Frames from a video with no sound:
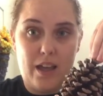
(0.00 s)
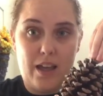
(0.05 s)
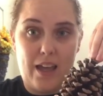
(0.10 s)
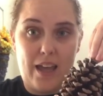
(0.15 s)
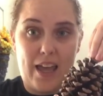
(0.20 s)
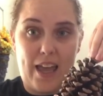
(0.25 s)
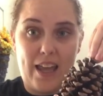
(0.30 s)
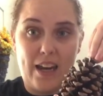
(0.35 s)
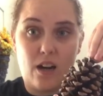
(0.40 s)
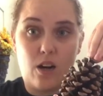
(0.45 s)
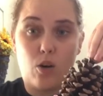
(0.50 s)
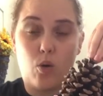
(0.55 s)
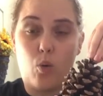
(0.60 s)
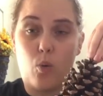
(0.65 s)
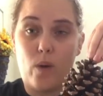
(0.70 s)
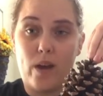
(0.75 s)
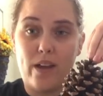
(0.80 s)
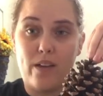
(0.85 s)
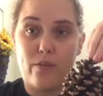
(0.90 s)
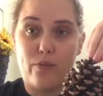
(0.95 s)
And it'll
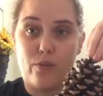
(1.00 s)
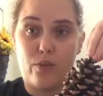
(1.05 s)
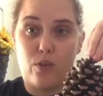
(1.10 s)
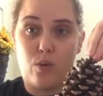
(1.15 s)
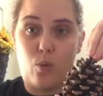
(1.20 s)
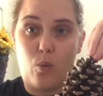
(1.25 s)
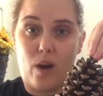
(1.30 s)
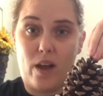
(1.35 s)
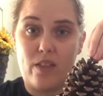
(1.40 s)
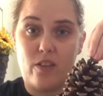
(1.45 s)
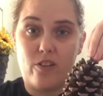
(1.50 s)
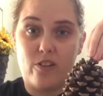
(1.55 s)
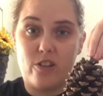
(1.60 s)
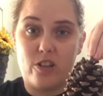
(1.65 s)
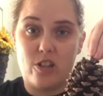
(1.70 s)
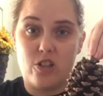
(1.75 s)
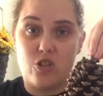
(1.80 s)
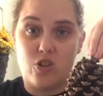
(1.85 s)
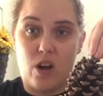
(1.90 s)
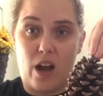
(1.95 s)
wait for the weather to
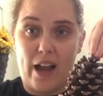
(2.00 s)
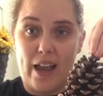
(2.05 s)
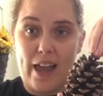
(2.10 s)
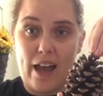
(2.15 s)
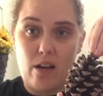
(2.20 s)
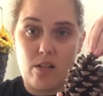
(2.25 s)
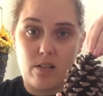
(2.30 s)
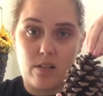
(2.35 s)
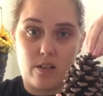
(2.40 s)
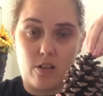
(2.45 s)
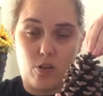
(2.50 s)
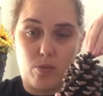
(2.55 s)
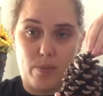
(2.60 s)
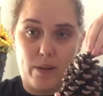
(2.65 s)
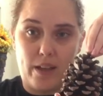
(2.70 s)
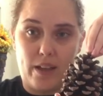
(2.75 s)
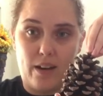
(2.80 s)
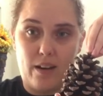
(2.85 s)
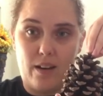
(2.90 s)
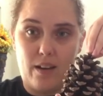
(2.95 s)
dry out a little
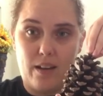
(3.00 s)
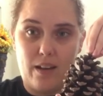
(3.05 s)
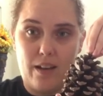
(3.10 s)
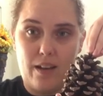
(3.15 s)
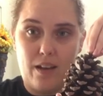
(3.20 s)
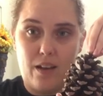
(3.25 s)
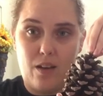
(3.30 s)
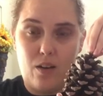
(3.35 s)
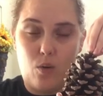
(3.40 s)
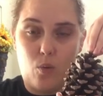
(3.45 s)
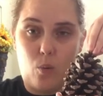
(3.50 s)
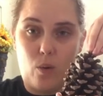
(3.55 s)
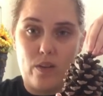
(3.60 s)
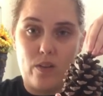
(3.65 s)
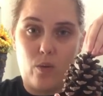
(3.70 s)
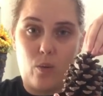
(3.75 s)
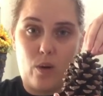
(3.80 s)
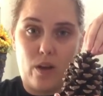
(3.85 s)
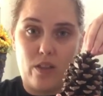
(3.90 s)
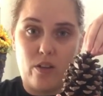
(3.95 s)
bit when the
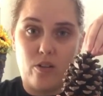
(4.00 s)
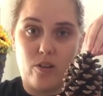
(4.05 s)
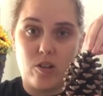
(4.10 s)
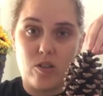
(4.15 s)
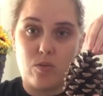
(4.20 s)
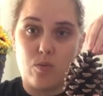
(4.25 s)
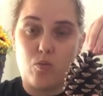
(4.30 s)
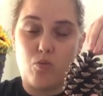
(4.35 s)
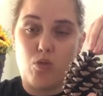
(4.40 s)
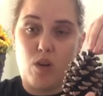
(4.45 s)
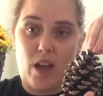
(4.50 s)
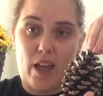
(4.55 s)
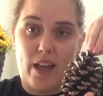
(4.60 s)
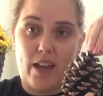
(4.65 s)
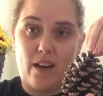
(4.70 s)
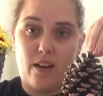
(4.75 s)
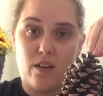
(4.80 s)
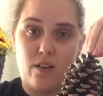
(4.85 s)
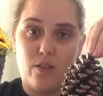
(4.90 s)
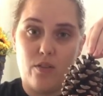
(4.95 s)
weather is right
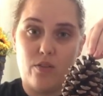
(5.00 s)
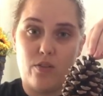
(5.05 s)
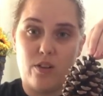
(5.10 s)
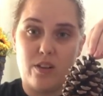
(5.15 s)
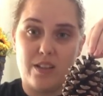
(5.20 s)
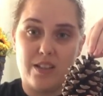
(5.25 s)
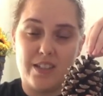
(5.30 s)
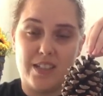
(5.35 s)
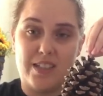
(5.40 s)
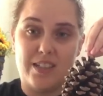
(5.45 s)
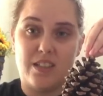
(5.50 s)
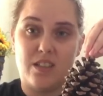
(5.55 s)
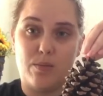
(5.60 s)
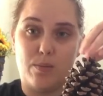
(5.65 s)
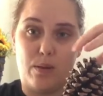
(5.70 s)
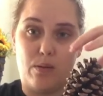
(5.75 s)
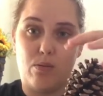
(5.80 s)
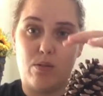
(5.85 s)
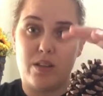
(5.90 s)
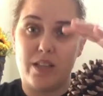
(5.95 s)
for the seeds to be
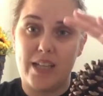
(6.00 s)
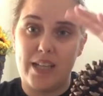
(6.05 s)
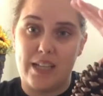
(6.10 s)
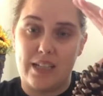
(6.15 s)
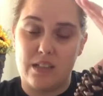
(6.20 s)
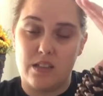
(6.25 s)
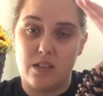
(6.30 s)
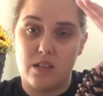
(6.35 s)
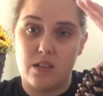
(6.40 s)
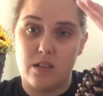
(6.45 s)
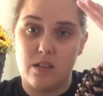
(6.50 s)
released.